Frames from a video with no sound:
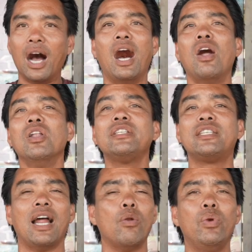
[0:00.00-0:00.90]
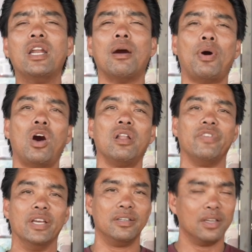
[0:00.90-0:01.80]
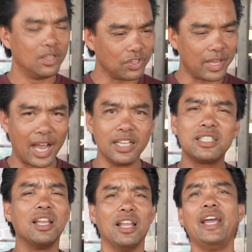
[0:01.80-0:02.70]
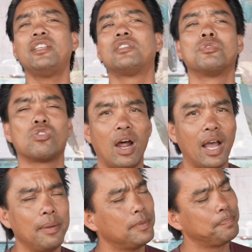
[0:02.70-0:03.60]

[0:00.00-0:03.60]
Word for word: I'll listen. I'll read up all of it. So guys, like, subscribe.